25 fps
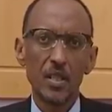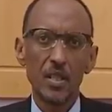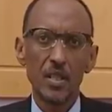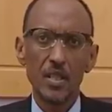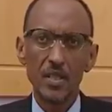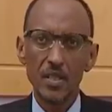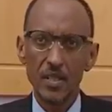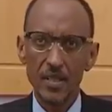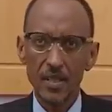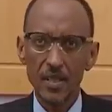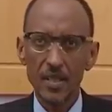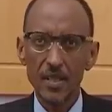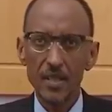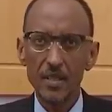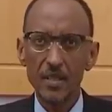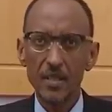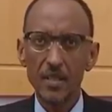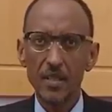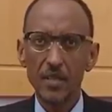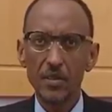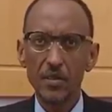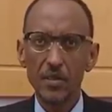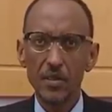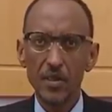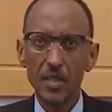It
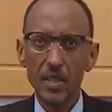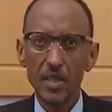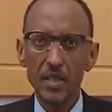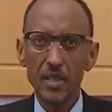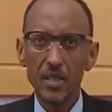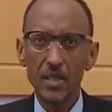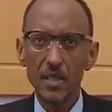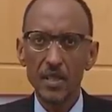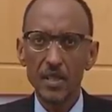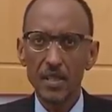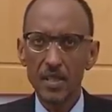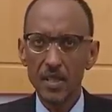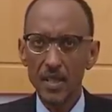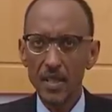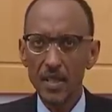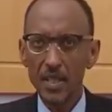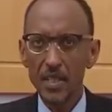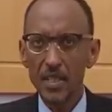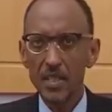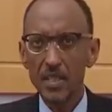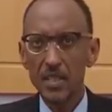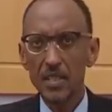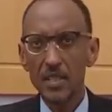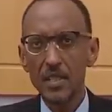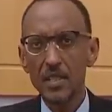certainly creates
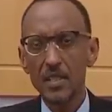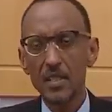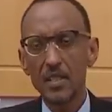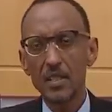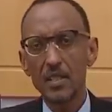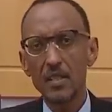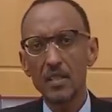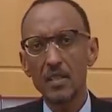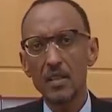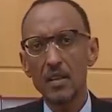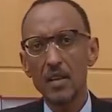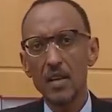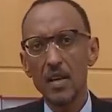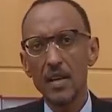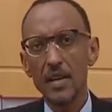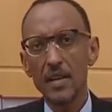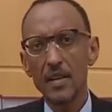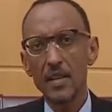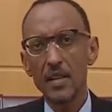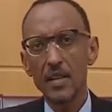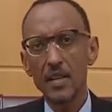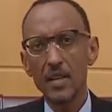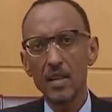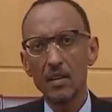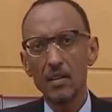synergies
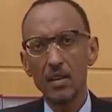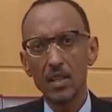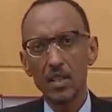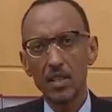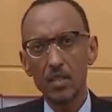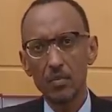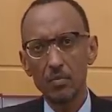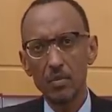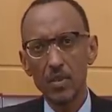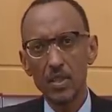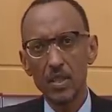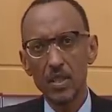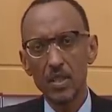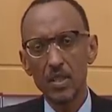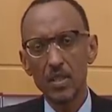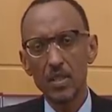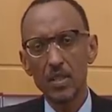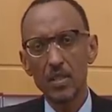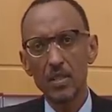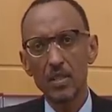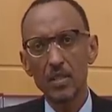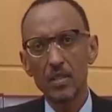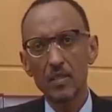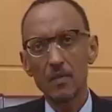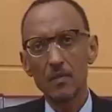and, in our
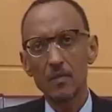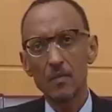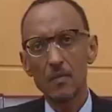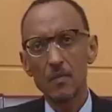experience,